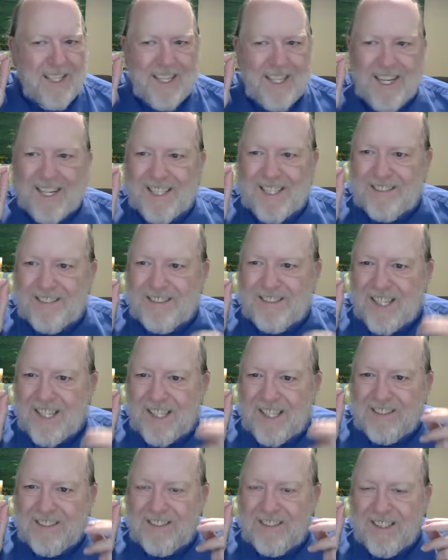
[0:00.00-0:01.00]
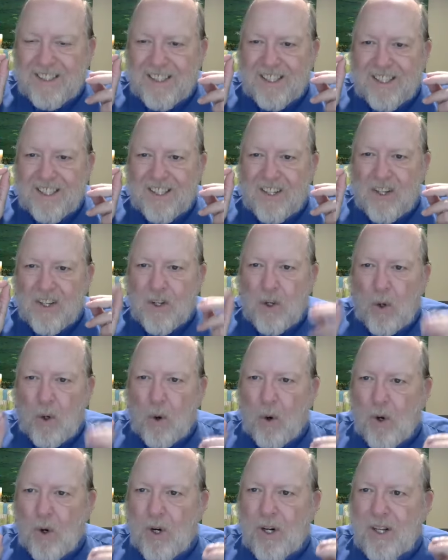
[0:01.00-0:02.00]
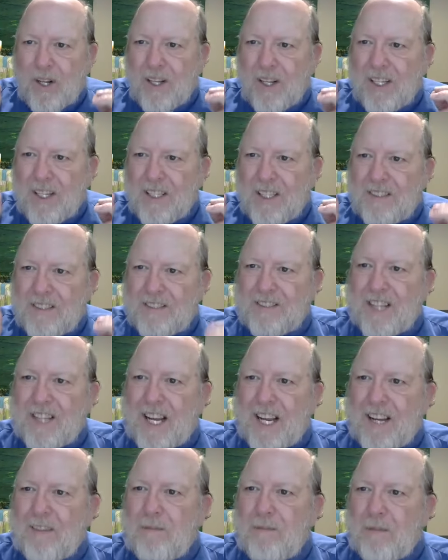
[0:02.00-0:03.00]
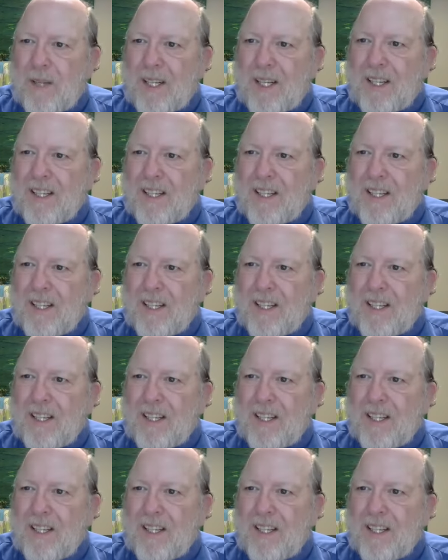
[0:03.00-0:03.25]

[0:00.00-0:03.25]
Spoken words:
and he says, "Lord, save me."